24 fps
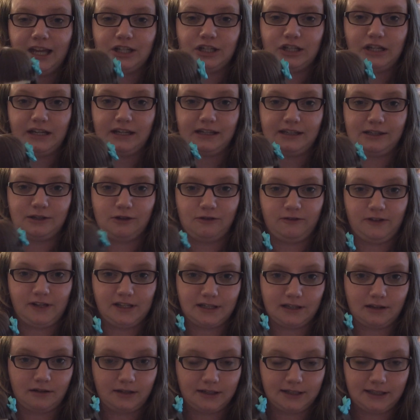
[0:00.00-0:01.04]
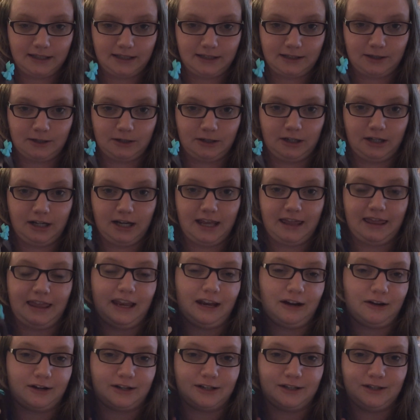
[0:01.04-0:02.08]
and she is Sophie's little sister, and
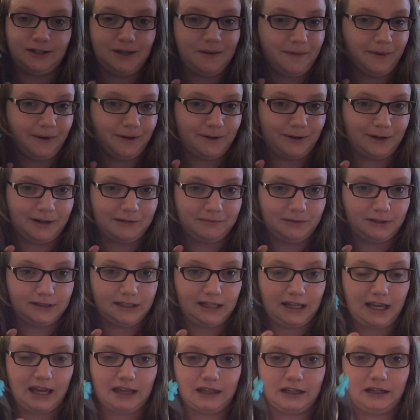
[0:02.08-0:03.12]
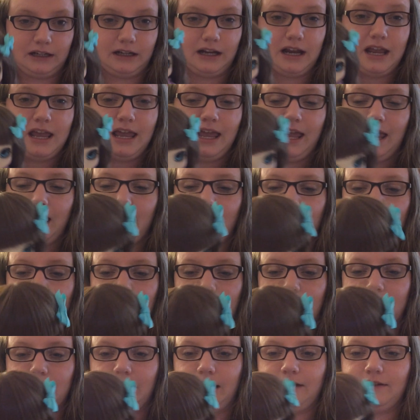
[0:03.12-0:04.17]
they are super adorable together.
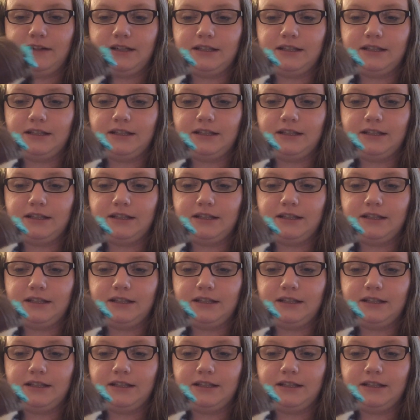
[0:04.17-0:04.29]
And I've